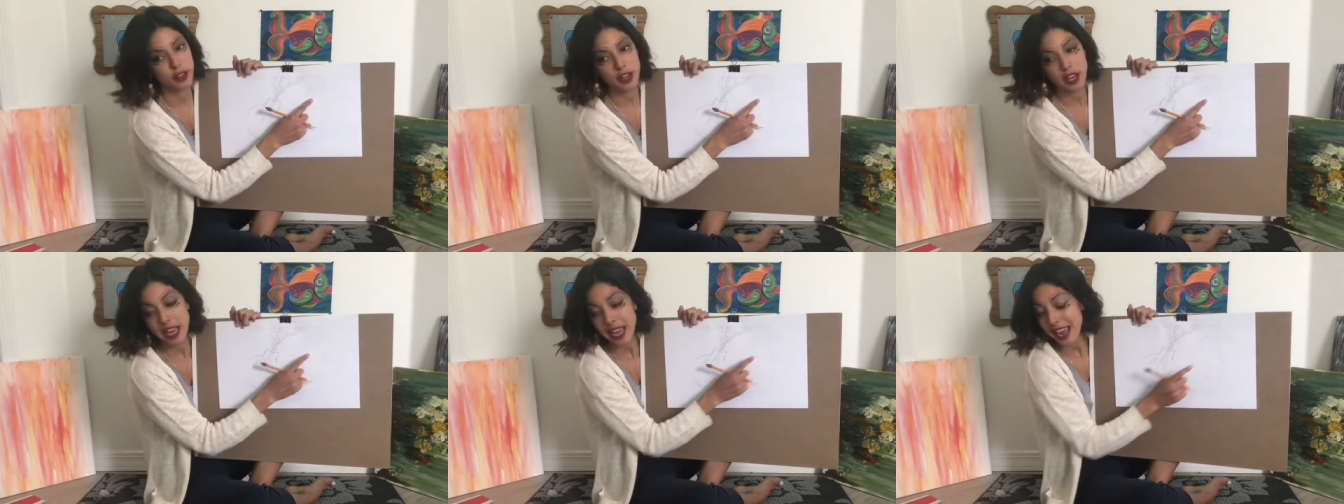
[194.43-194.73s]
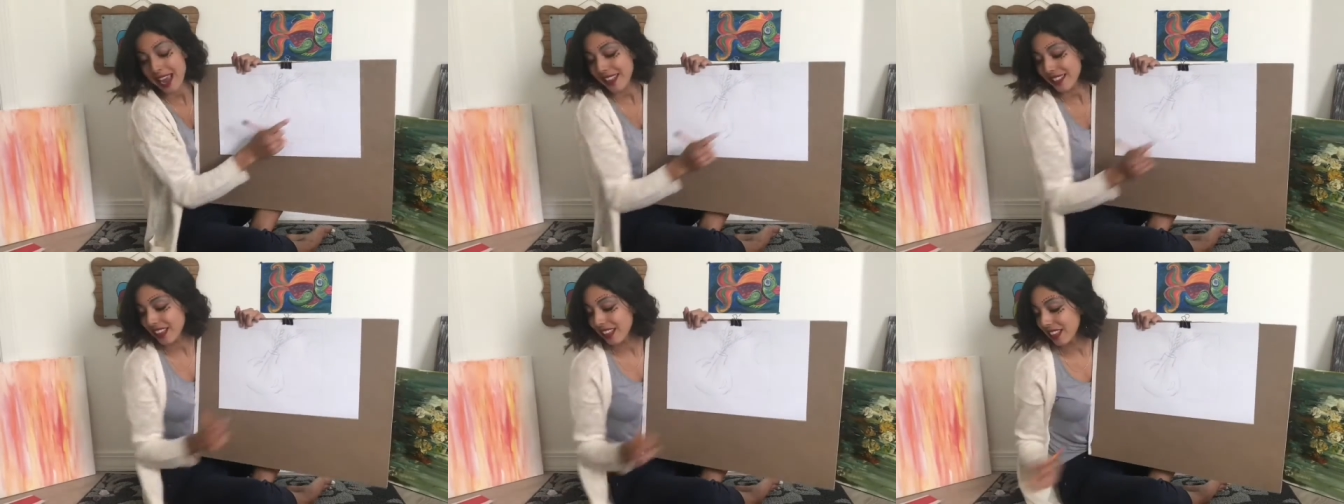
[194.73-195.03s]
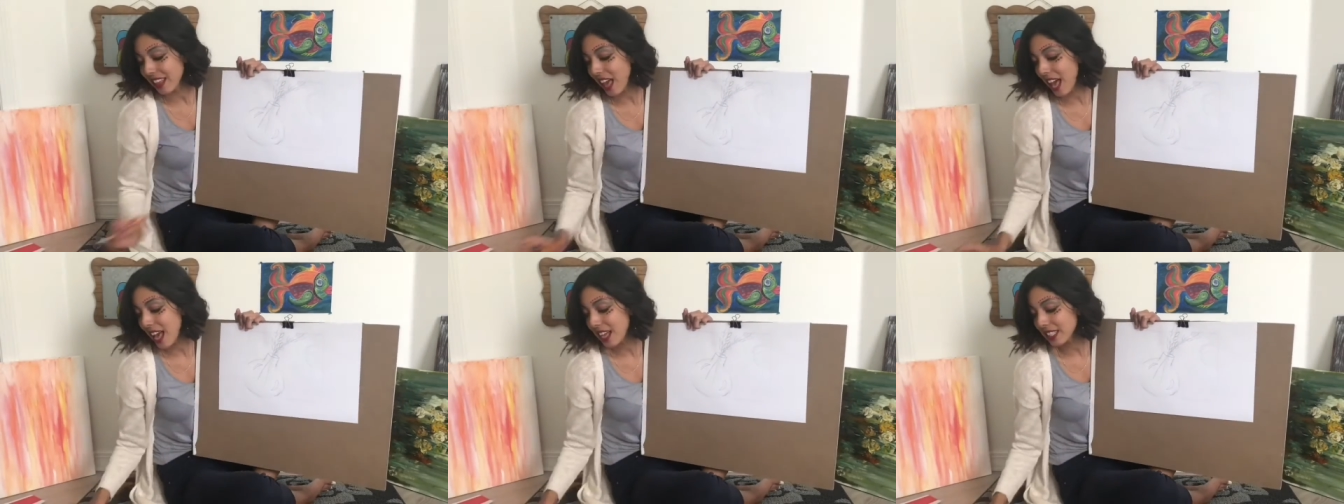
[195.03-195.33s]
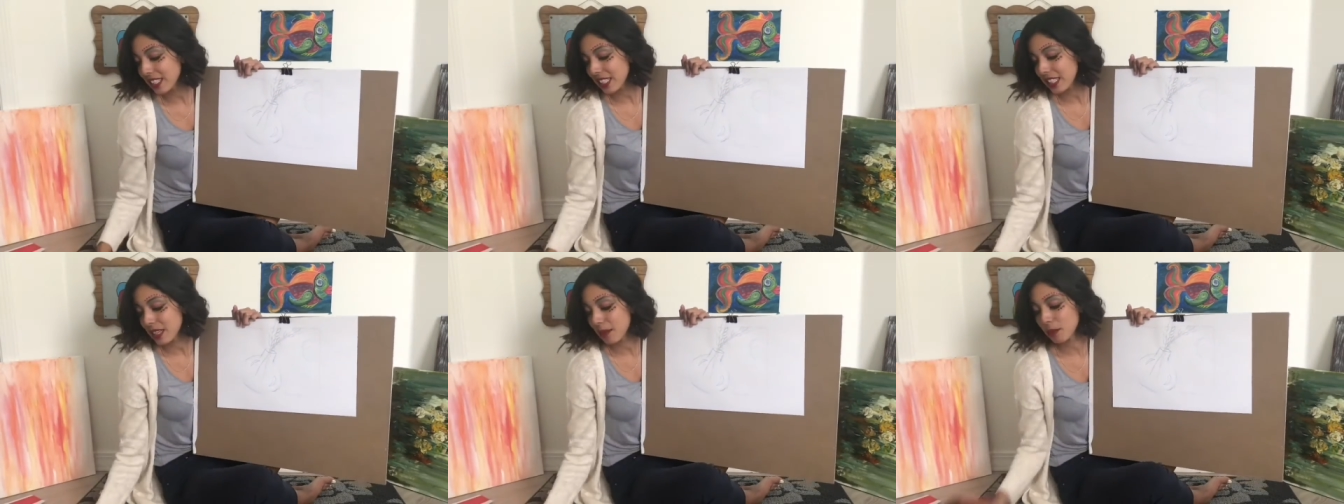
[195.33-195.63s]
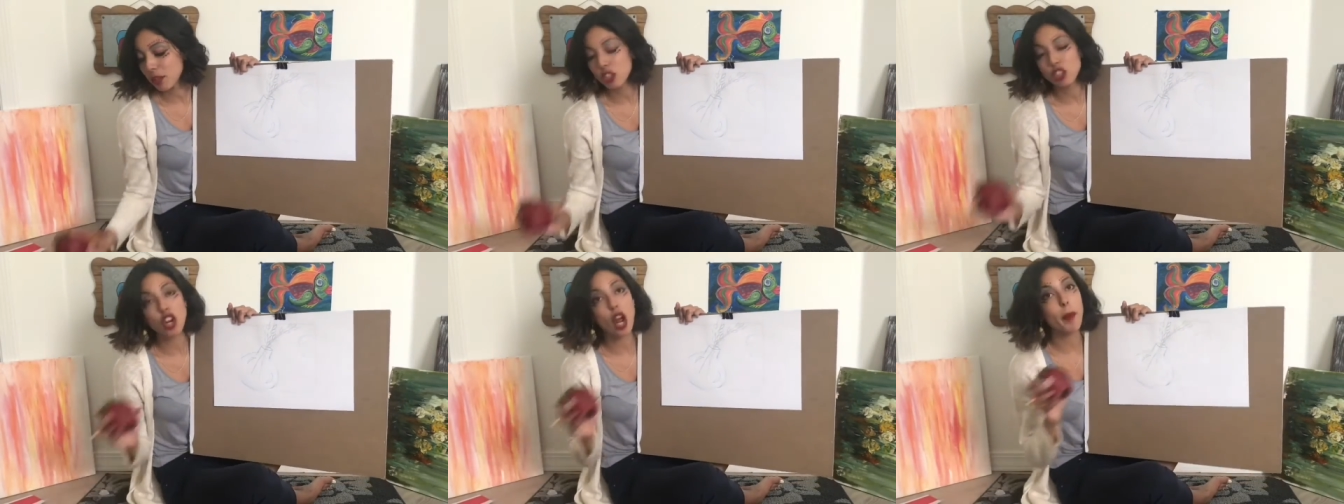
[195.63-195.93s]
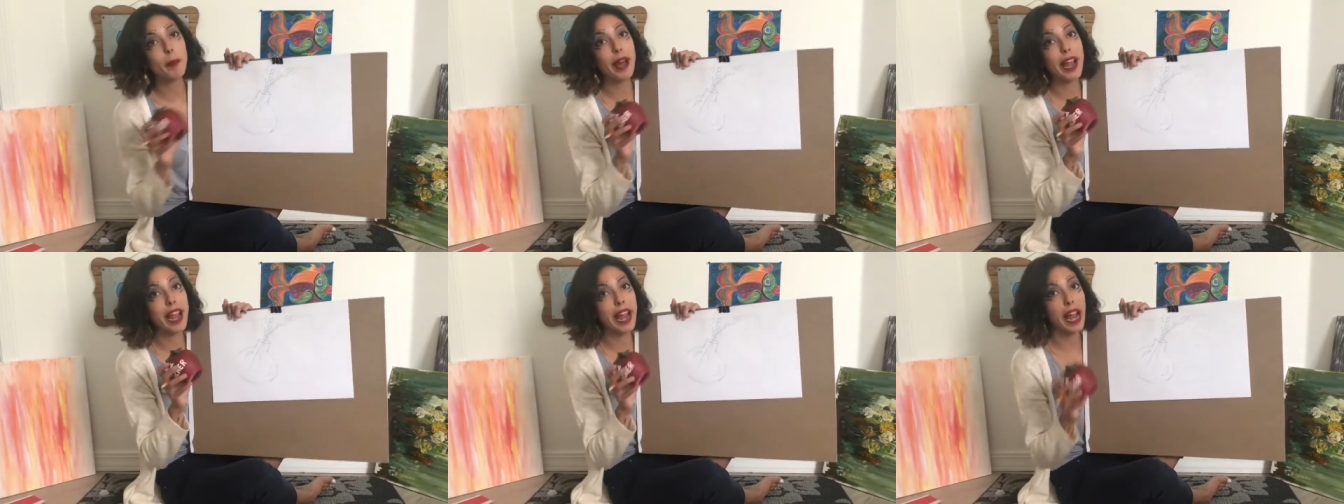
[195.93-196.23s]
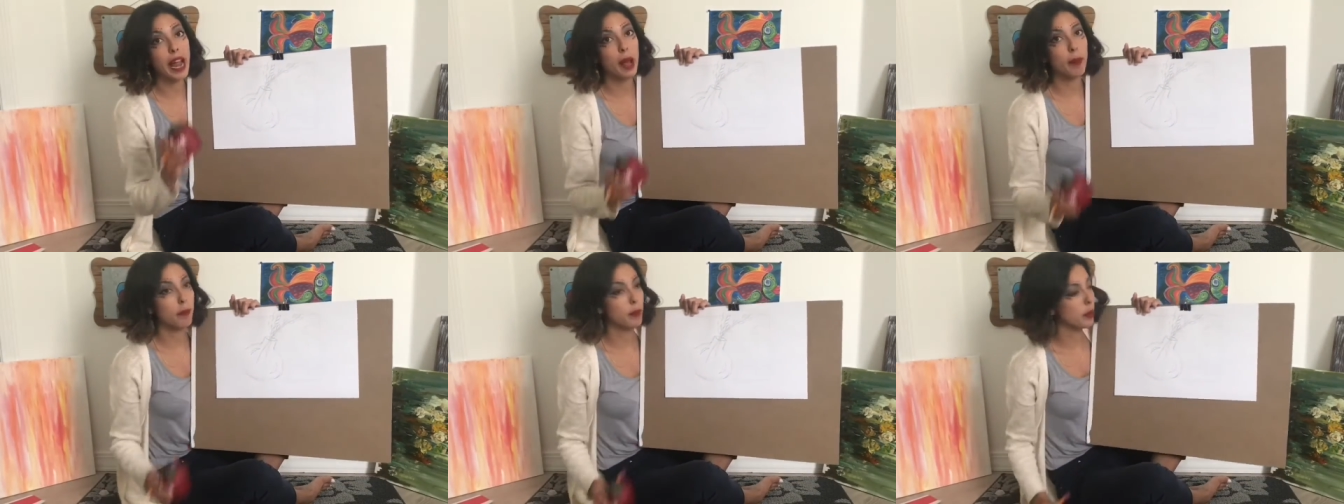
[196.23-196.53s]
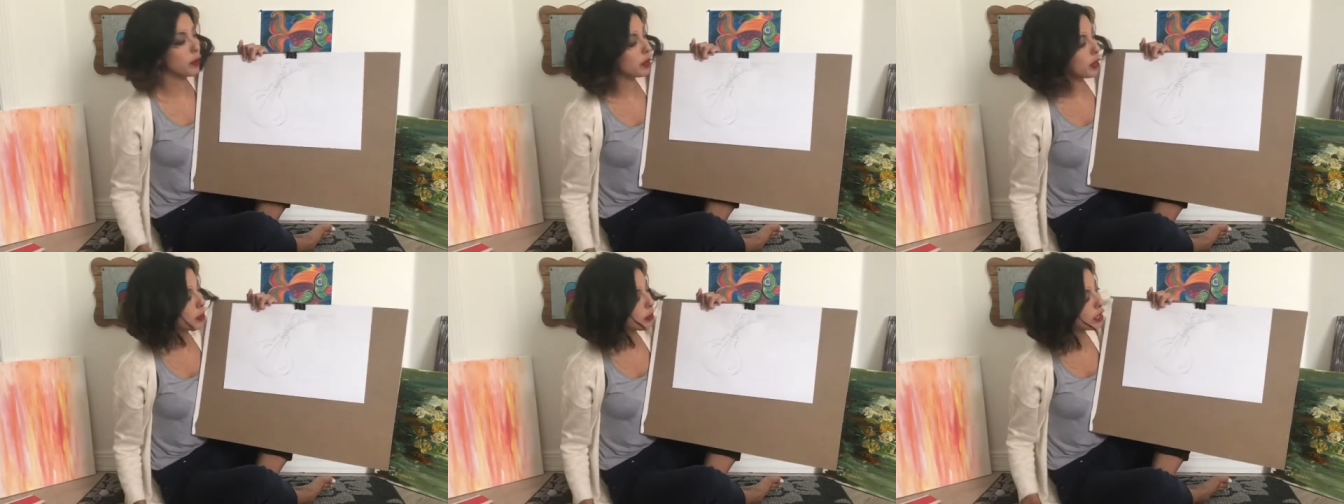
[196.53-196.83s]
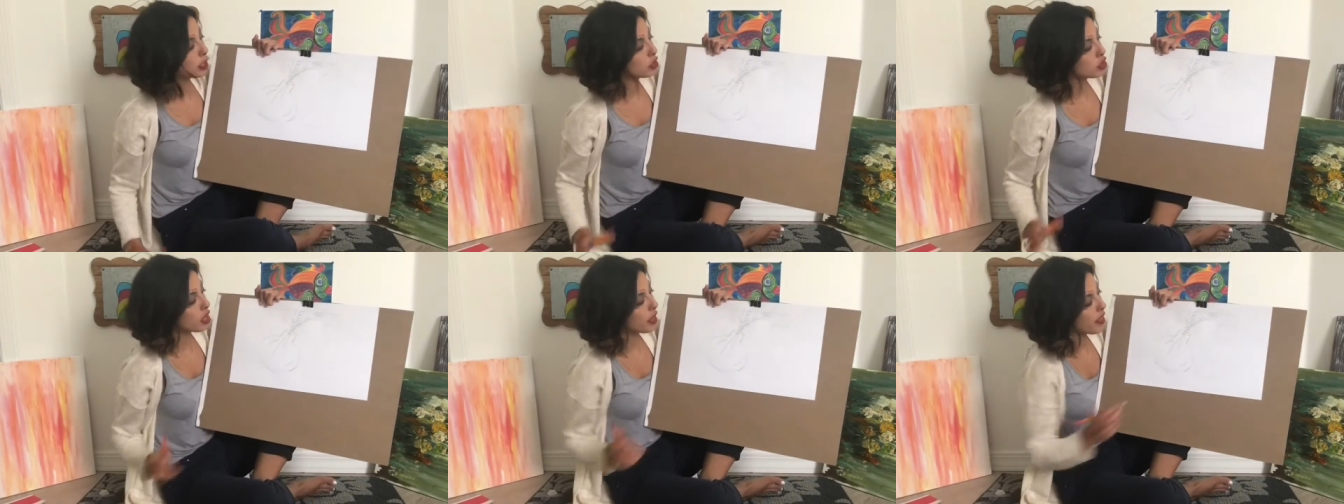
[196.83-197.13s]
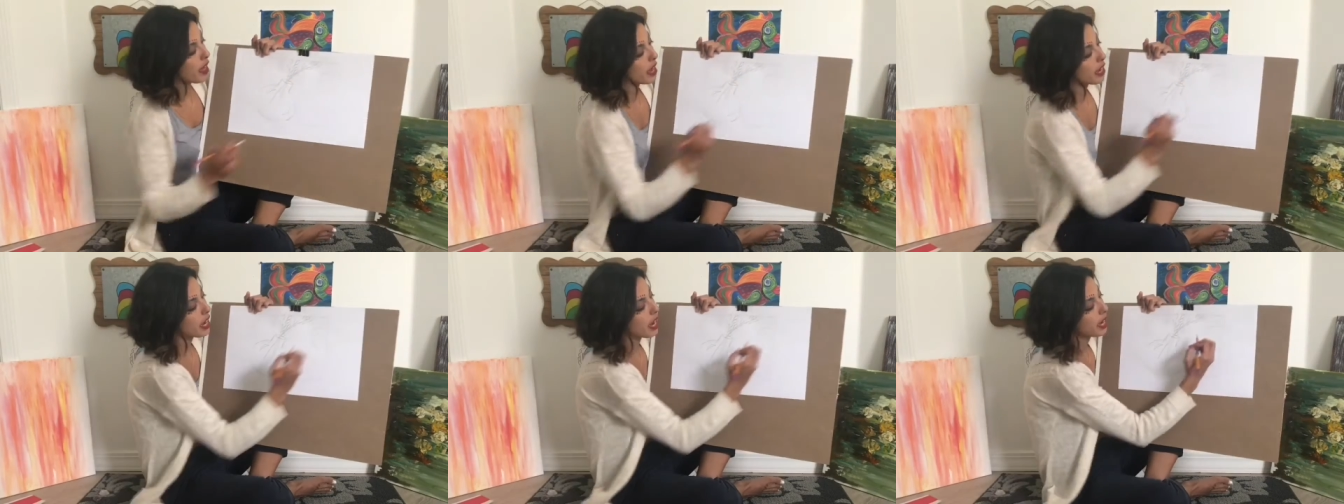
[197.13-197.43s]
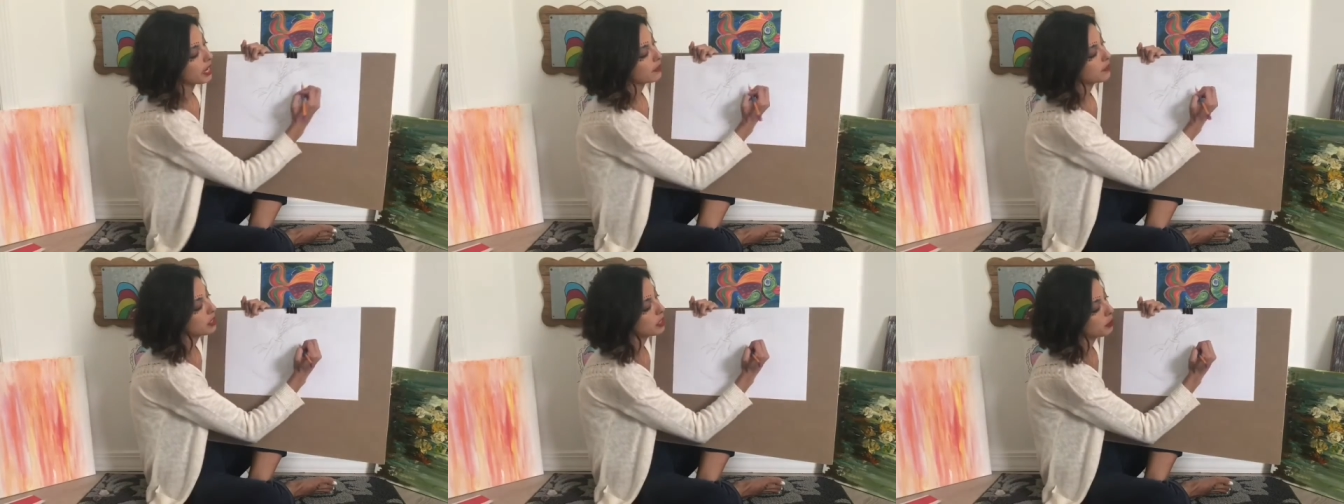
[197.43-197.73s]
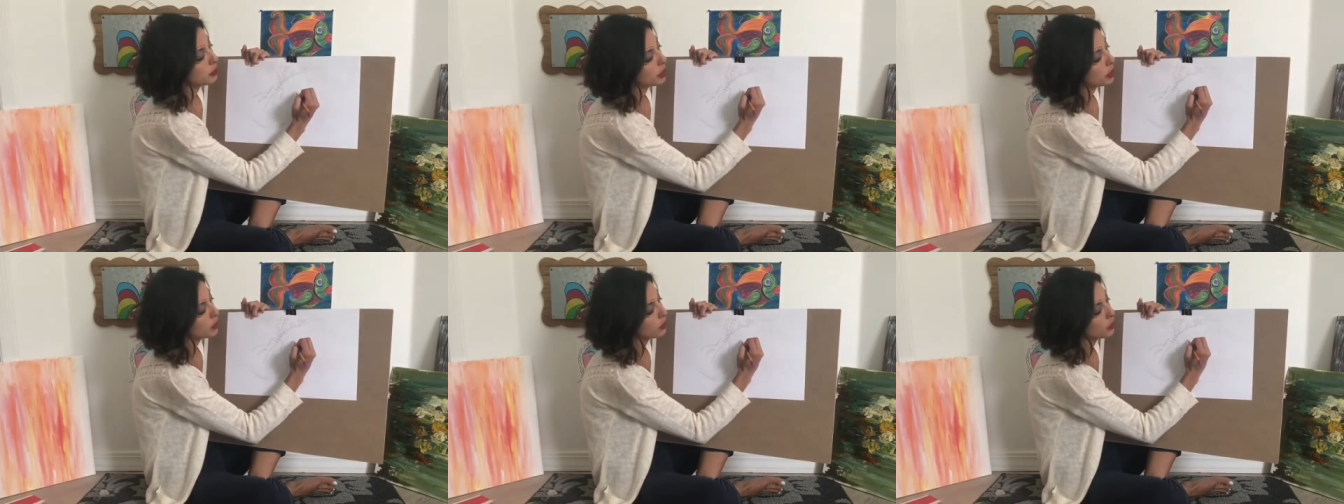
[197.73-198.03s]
And then lastly, I'm going to draw my apple, and I'm going to draw that kind of in the middle.